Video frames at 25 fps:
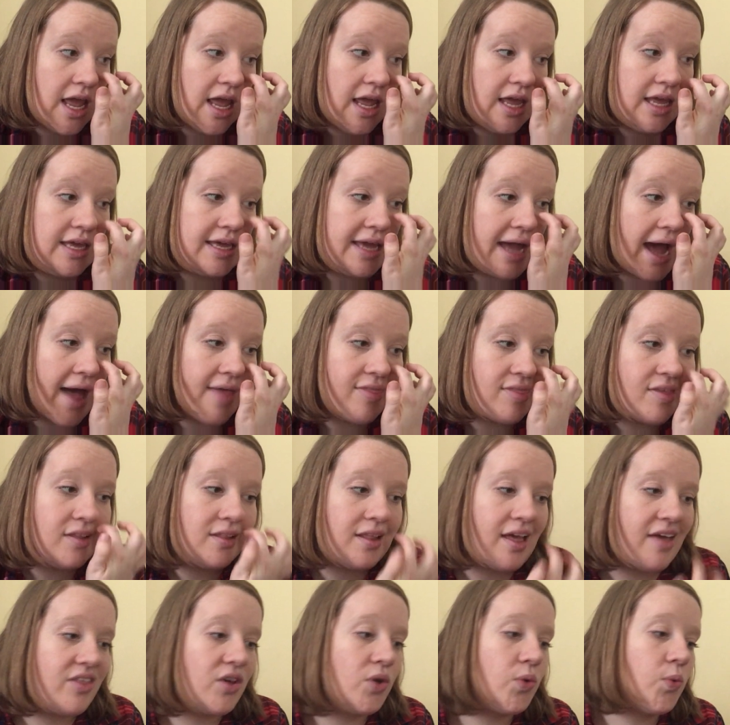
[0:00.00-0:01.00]
he cut the
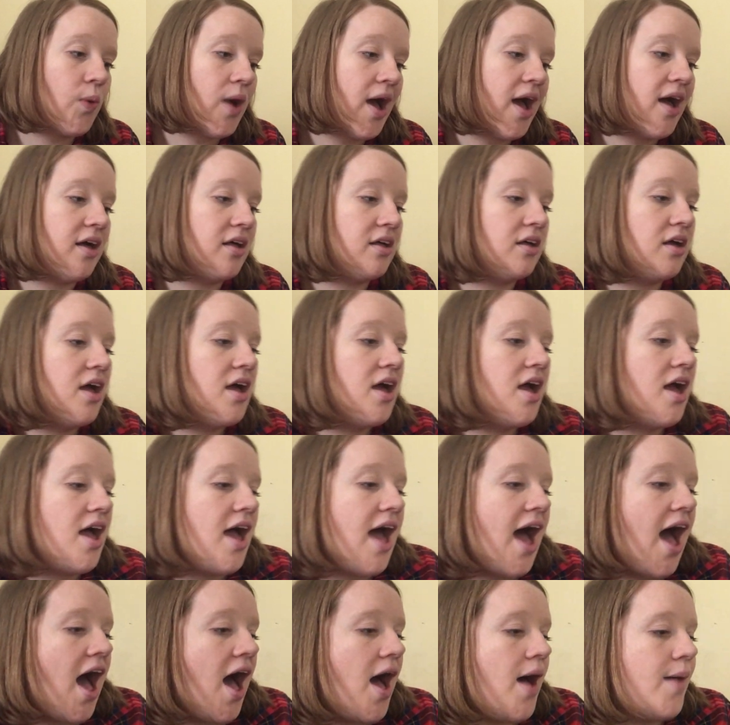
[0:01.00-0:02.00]
leather well
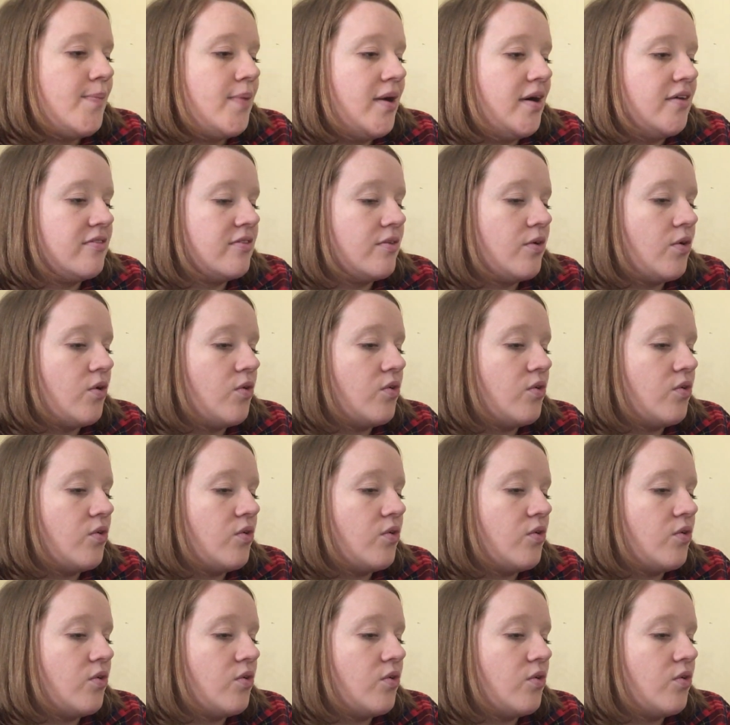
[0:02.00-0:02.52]
above